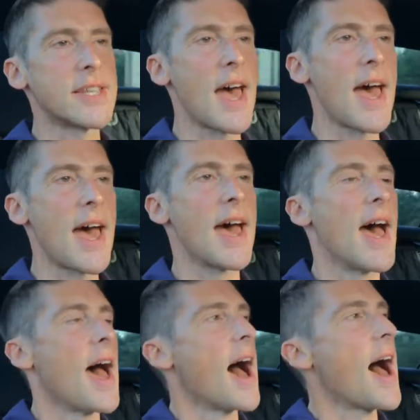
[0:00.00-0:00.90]
there.
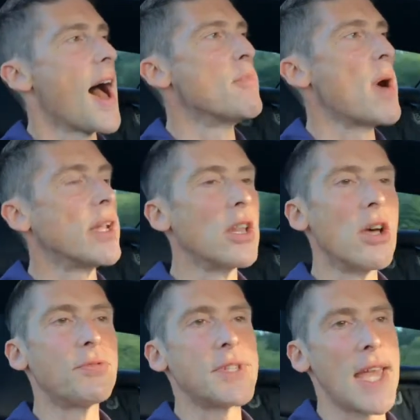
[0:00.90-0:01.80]
I'd
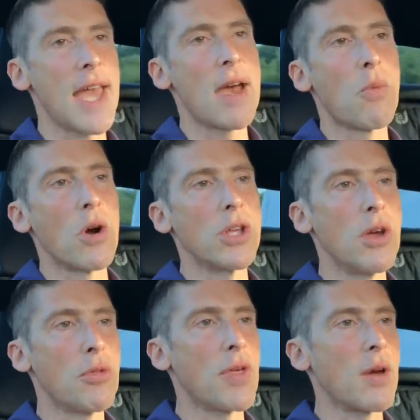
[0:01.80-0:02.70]
love to hear what
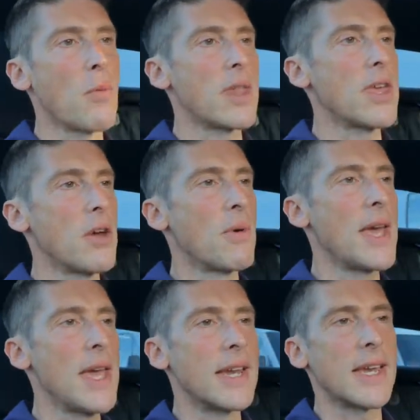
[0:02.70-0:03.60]
you think, whether you
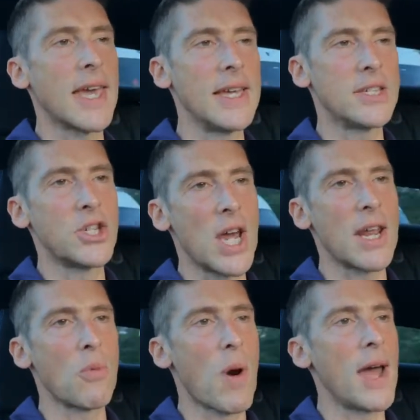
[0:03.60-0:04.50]
eat in a
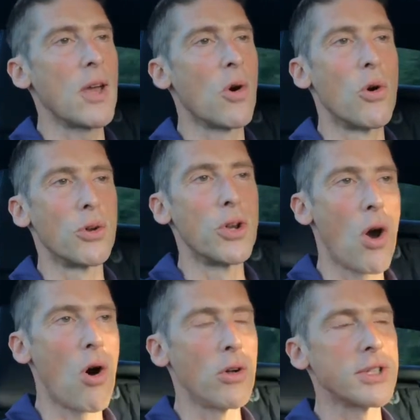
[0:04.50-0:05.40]
ketogenic way or
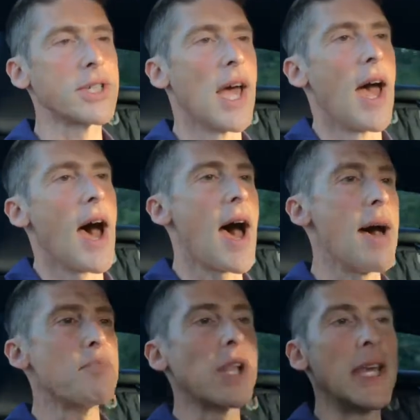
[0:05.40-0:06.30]
not.
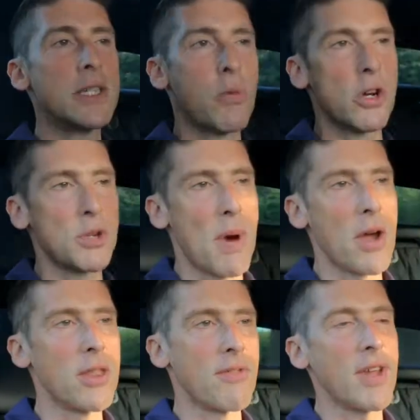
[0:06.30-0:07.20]
Please watch
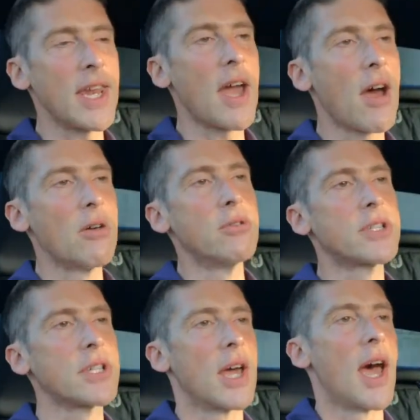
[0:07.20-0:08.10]
my other videos,